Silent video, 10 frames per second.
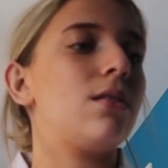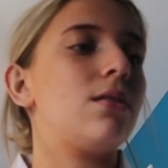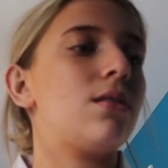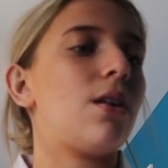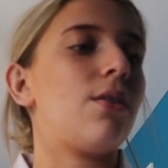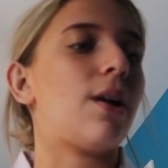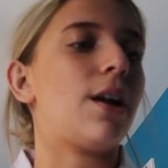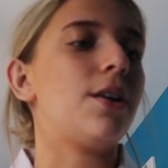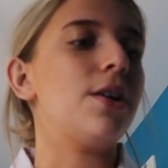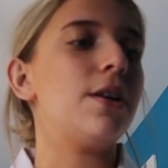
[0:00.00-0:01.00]
so I
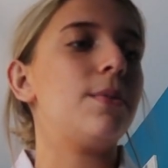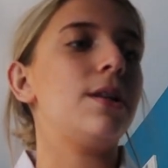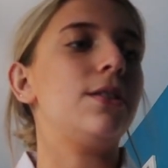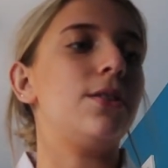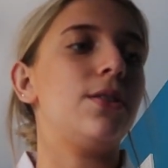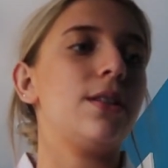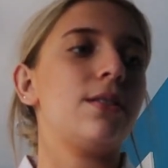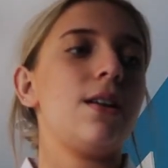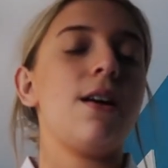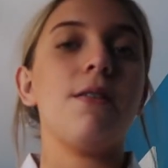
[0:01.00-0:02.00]
don't know how I'm gonna do
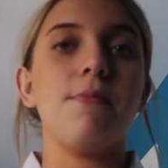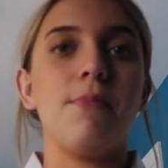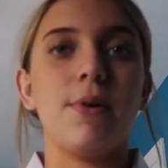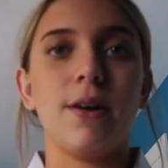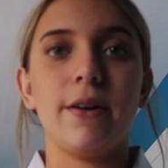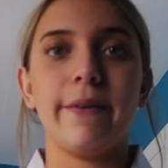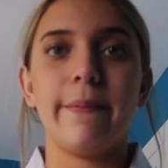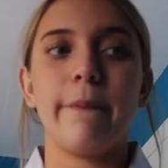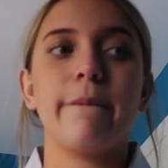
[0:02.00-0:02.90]
this yet, but